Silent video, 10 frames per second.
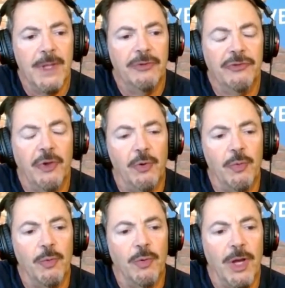
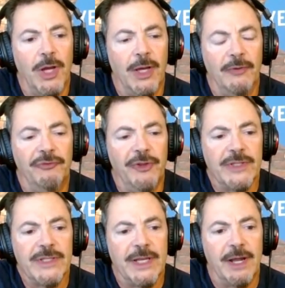So fill
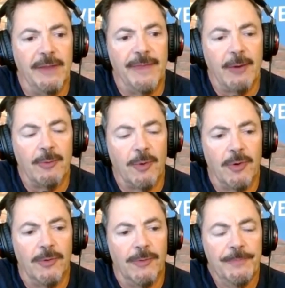us in on that
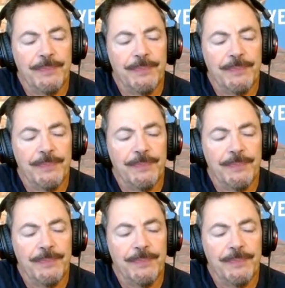role.